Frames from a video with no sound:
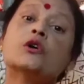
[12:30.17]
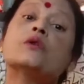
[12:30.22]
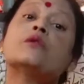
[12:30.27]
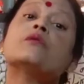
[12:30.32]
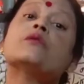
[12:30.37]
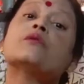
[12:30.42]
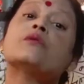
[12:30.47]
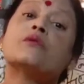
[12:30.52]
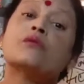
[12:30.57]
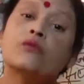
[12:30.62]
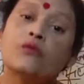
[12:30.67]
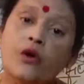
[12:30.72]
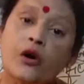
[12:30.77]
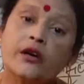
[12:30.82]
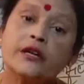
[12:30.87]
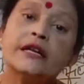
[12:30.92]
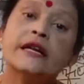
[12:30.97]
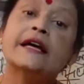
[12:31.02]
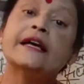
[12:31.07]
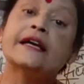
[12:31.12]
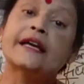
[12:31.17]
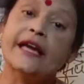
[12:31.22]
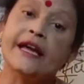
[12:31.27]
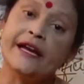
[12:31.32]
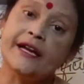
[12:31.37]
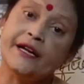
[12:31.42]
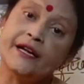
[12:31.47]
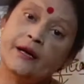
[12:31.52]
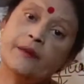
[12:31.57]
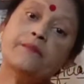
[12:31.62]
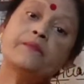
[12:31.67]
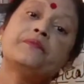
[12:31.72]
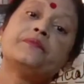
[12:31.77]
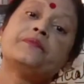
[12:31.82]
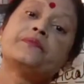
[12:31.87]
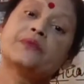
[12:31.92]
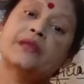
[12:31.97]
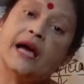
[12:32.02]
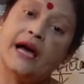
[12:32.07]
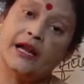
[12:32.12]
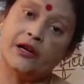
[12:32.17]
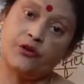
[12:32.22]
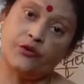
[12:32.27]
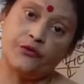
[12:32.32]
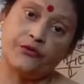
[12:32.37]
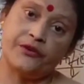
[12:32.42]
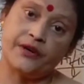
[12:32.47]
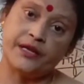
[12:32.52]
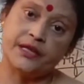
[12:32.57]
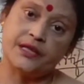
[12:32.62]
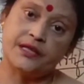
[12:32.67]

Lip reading: what kingdom? Thallophyta.